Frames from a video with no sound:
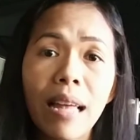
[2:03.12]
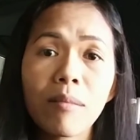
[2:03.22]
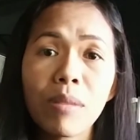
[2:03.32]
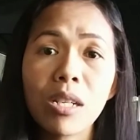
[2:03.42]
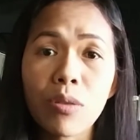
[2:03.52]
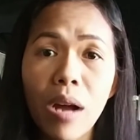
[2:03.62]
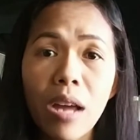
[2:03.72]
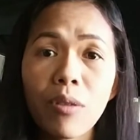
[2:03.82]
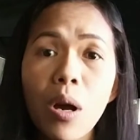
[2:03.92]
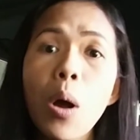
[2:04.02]
let me
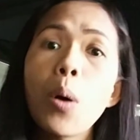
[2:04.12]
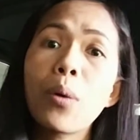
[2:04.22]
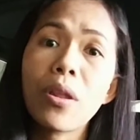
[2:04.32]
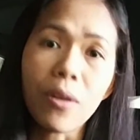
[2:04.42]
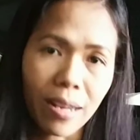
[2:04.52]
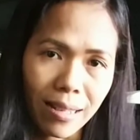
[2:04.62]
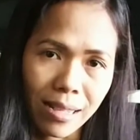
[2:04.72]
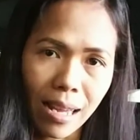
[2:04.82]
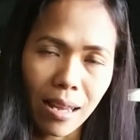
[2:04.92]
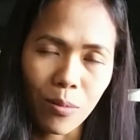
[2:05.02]
drive with their
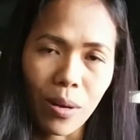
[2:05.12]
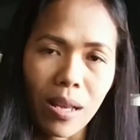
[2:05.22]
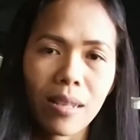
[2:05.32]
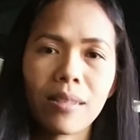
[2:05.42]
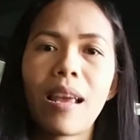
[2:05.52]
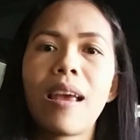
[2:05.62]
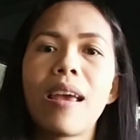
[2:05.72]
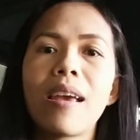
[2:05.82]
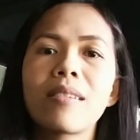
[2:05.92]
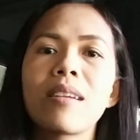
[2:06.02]
kids anyways.
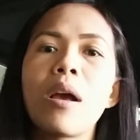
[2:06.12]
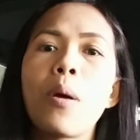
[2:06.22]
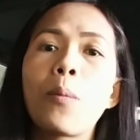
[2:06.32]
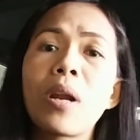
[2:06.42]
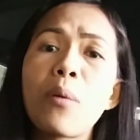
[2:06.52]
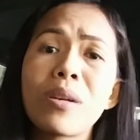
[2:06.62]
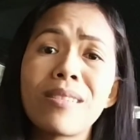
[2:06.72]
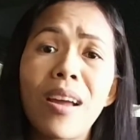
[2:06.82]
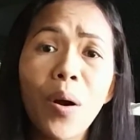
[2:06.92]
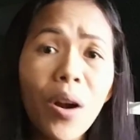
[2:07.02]
And when I
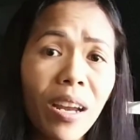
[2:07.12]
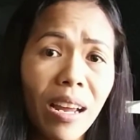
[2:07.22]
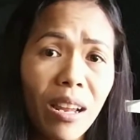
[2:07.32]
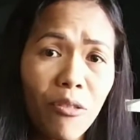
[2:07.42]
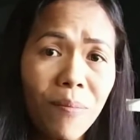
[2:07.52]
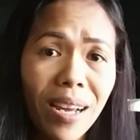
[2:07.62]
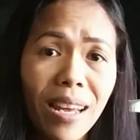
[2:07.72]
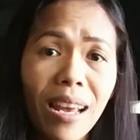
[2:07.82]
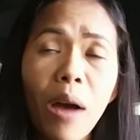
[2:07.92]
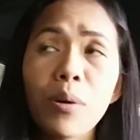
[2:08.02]
was not earning enough
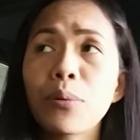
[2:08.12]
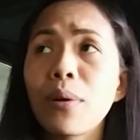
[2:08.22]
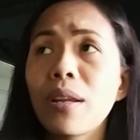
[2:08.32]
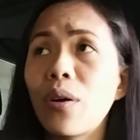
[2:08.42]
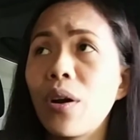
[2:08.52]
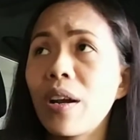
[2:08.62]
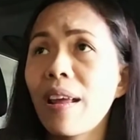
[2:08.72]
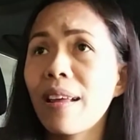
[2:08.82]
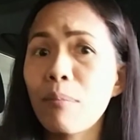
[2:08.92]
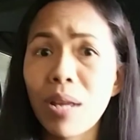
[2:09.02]
money, I was only
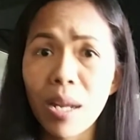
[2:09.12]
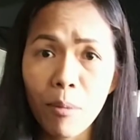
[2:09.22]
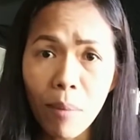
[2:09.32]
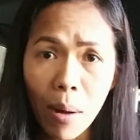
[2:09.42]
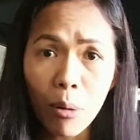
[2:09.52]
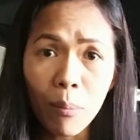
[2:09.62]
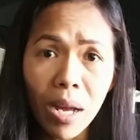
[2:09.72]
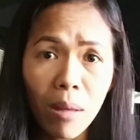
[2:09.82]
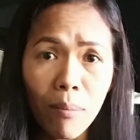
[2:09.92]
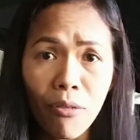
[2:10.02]
earning minimum amount of
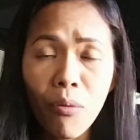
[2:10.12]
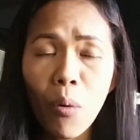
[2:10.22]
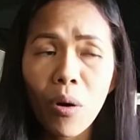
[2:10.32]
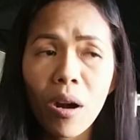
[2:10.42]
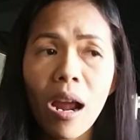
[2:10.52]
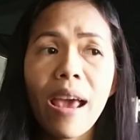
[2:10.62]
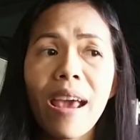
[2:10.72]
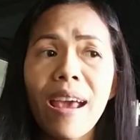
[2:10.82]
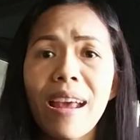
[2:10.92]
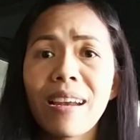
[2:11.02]
money before,
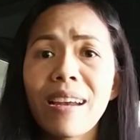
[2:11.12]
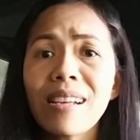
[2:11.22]
it